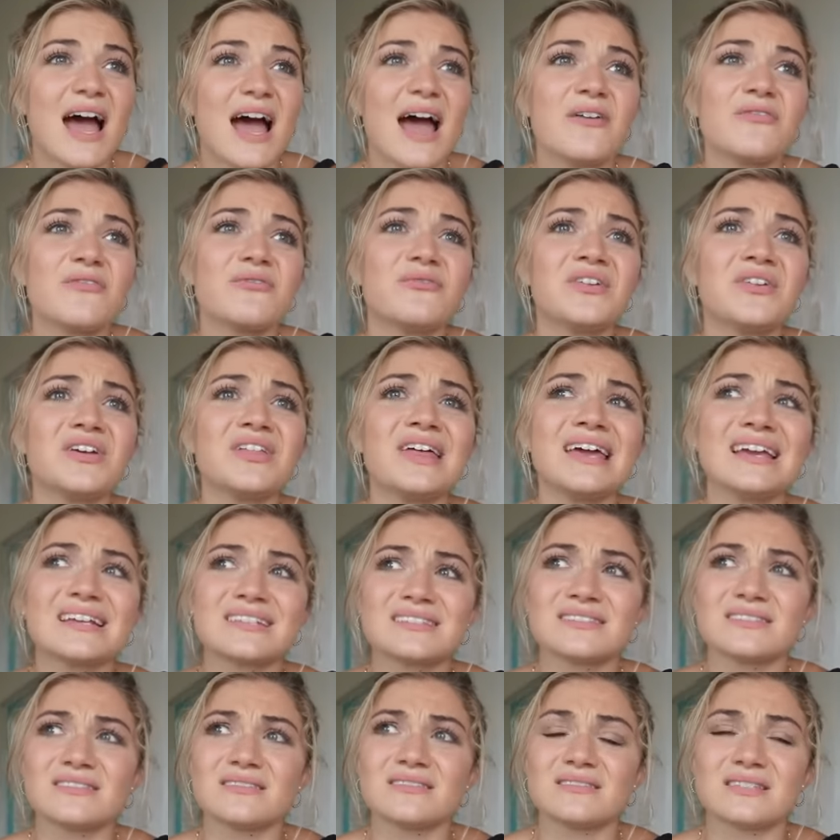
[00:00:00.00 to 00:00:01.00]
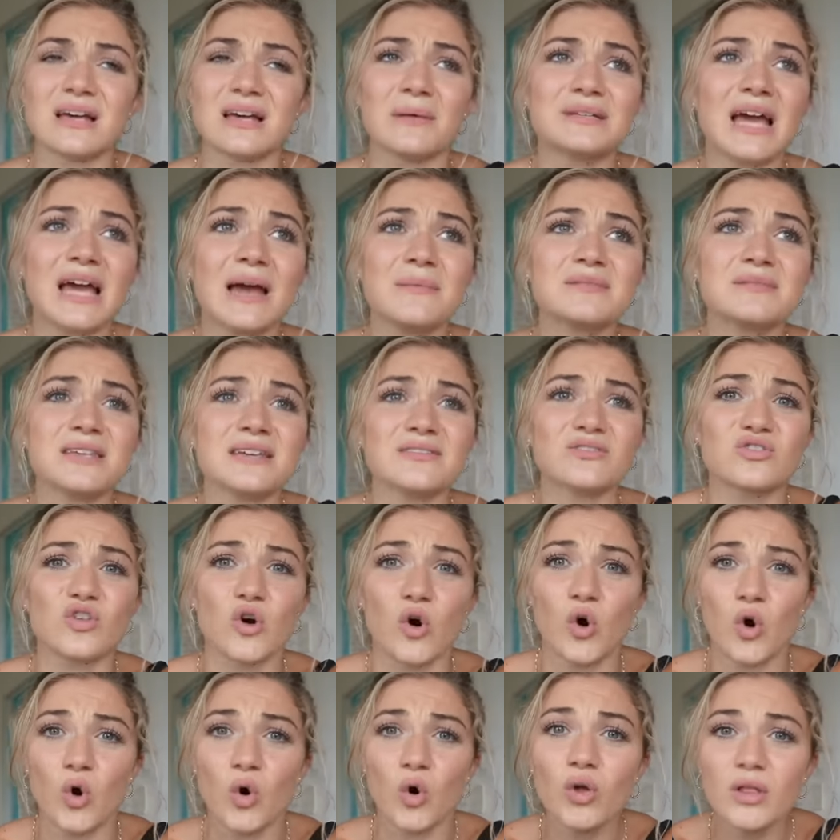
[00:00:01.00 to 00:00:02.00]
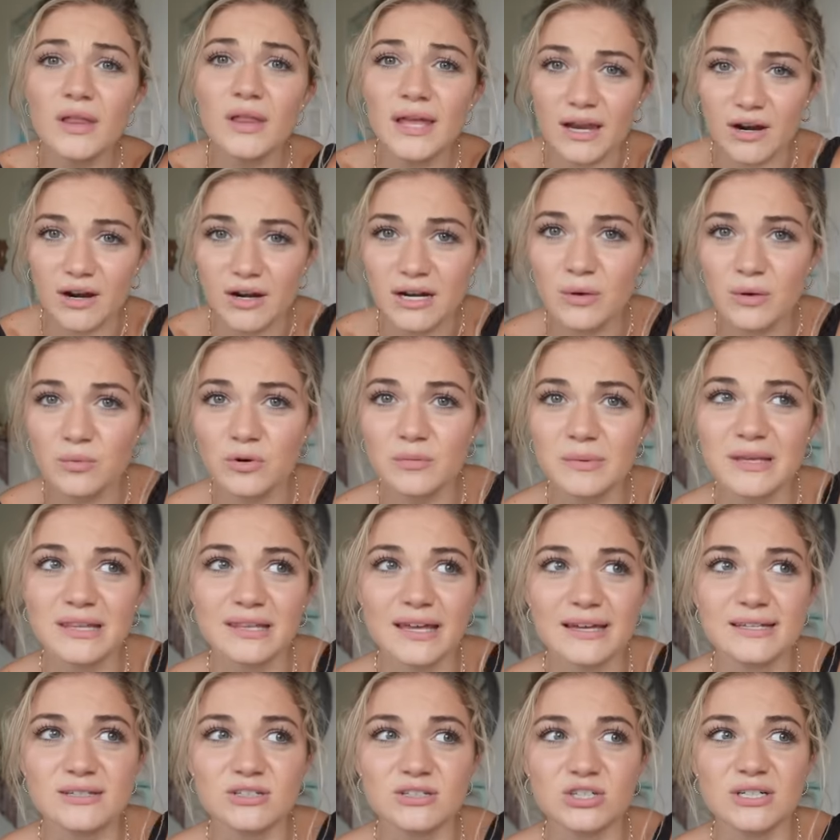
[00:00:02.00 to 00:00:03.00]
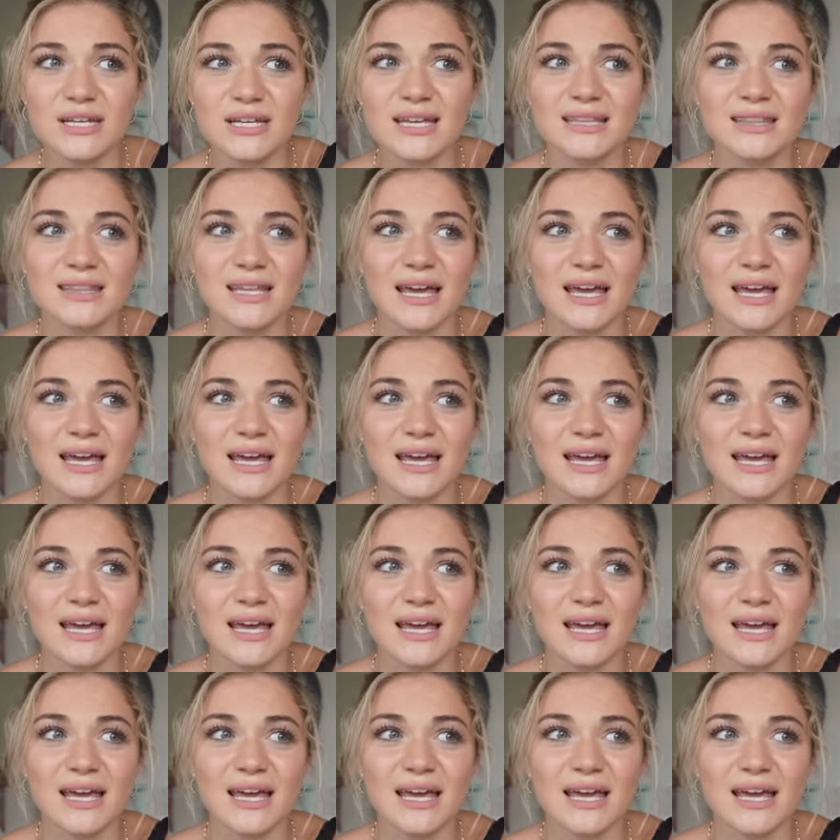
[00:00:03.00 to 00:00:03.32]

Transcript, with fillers: I feel like sometimes like the whole area will be lasered in